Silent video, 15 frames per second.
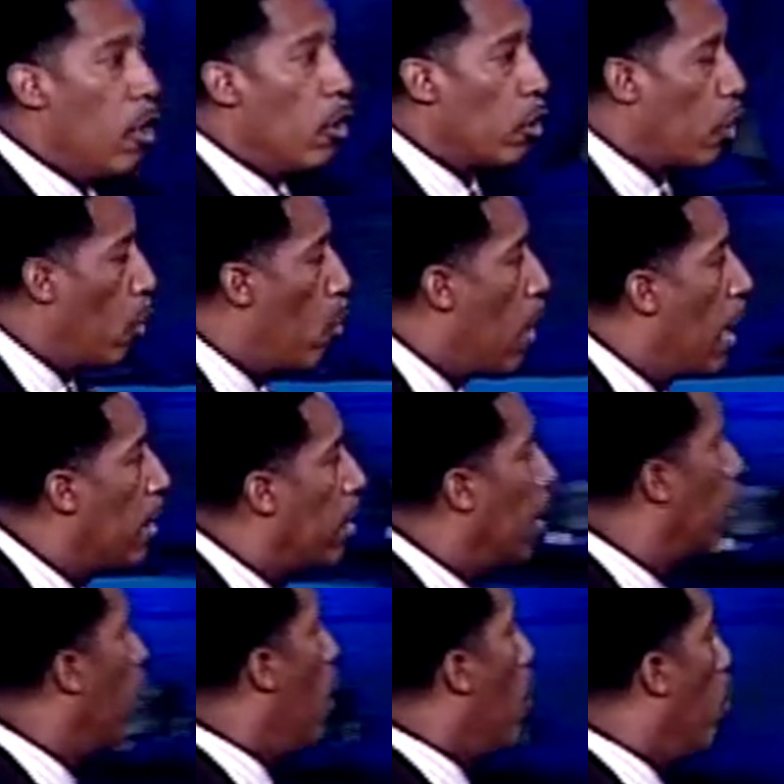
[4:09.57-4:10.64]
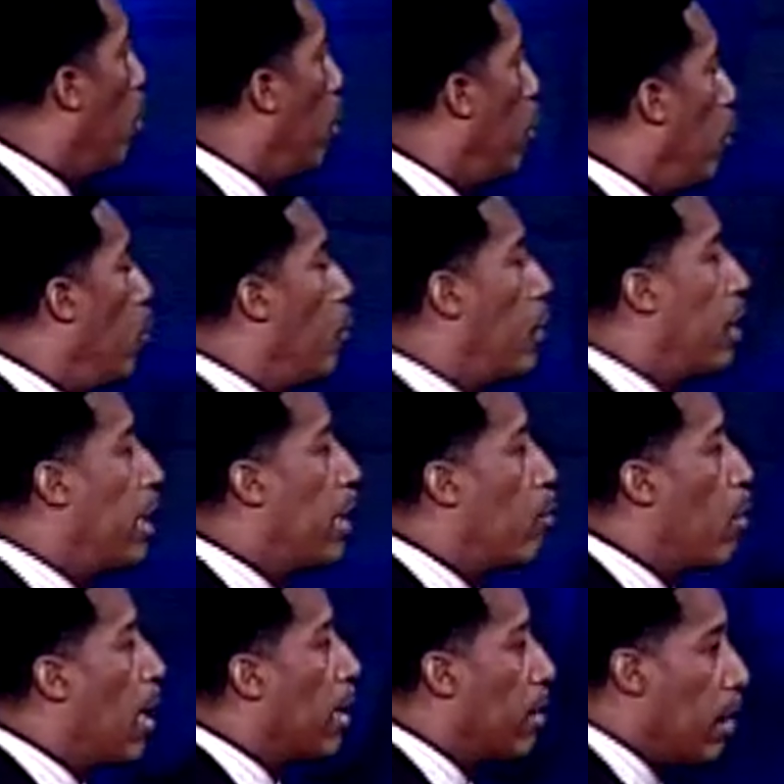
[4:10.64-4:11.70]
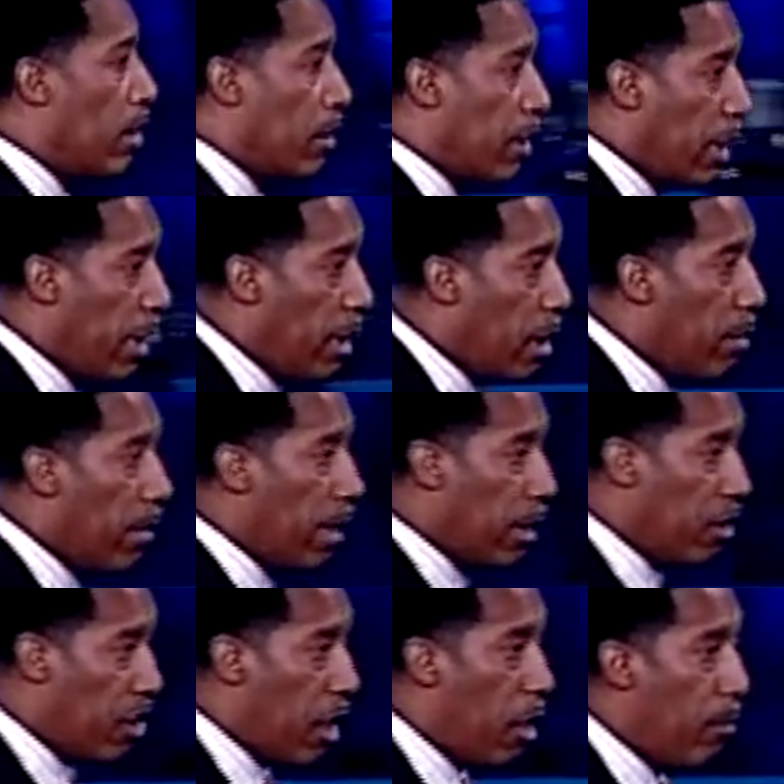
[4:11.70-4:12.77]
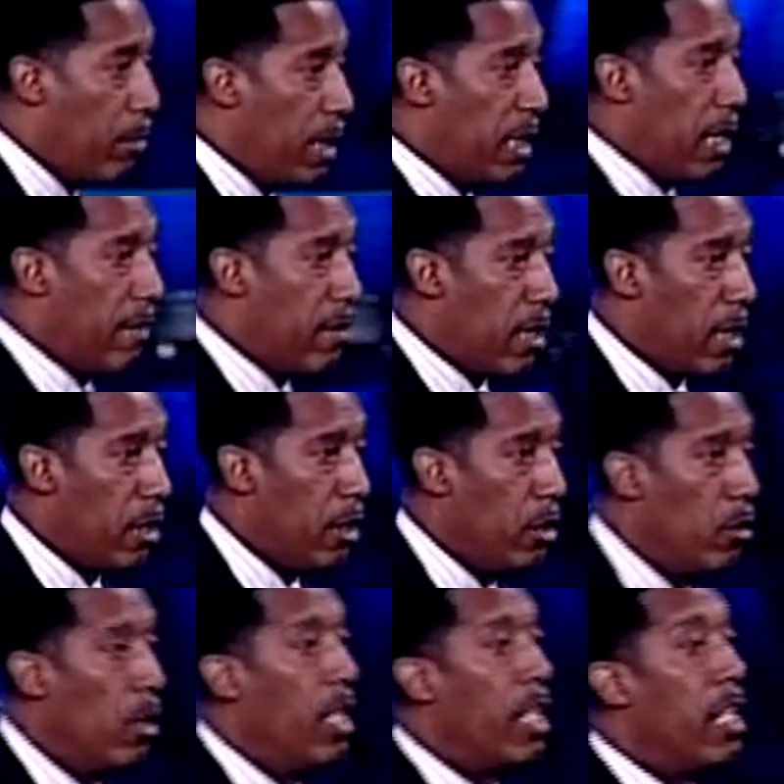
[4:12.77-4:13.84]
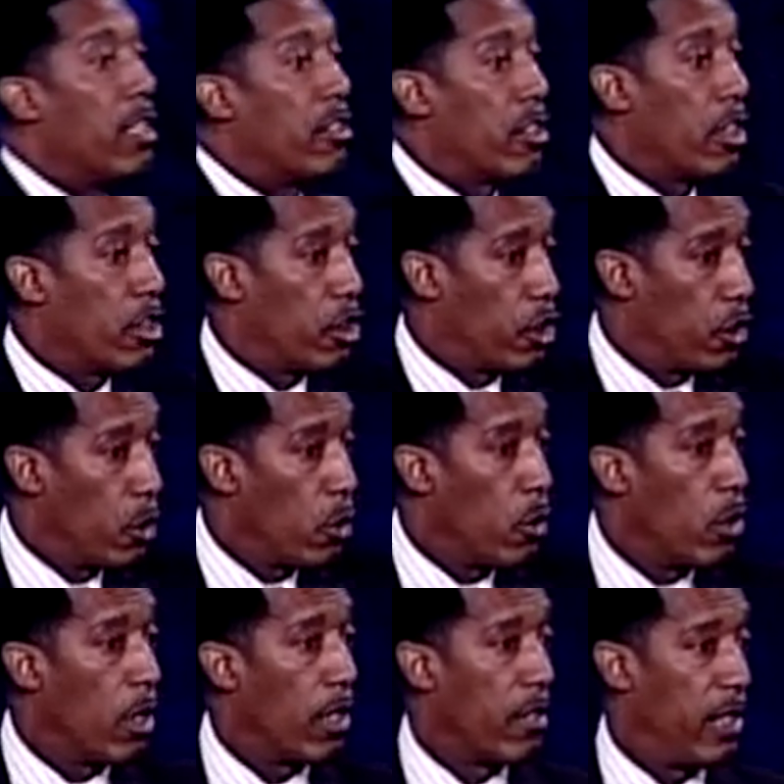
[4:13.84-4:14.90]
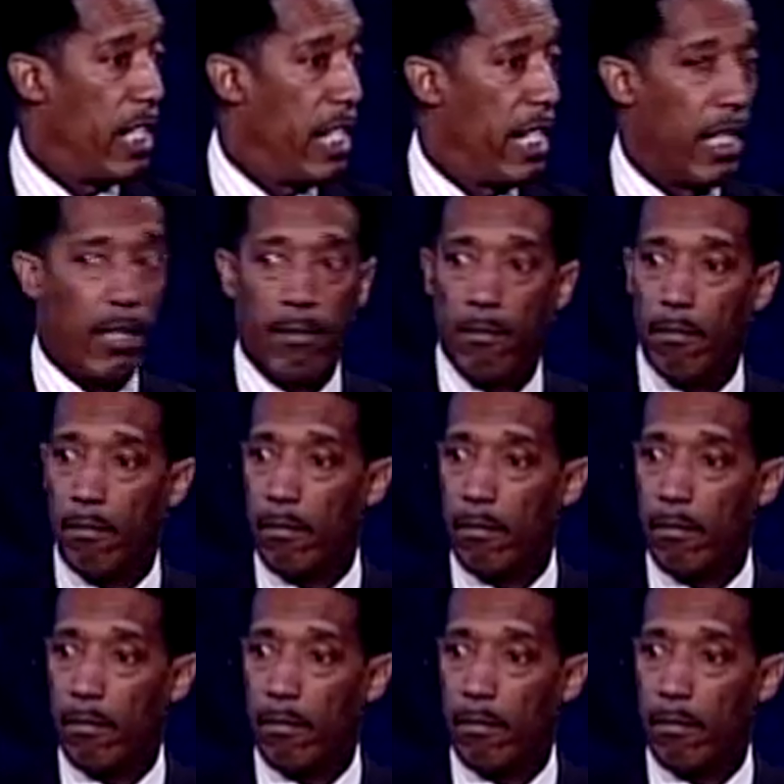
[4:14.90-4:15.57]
So watch this. When you see, watch this, give and it shall be given unto you, it's a sure thing.